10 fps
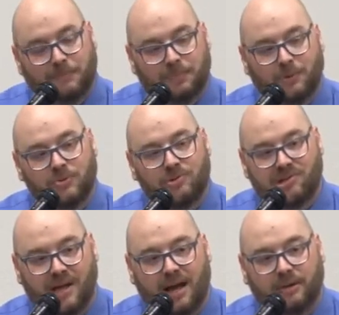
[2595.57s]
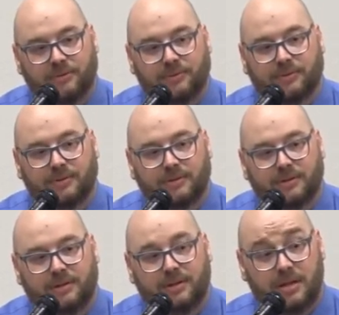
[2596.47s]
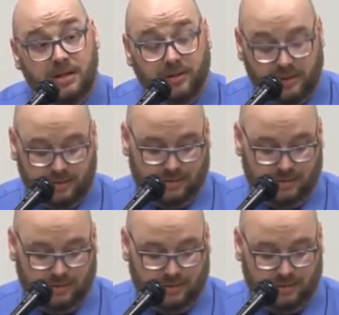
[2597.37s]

blue sound, here,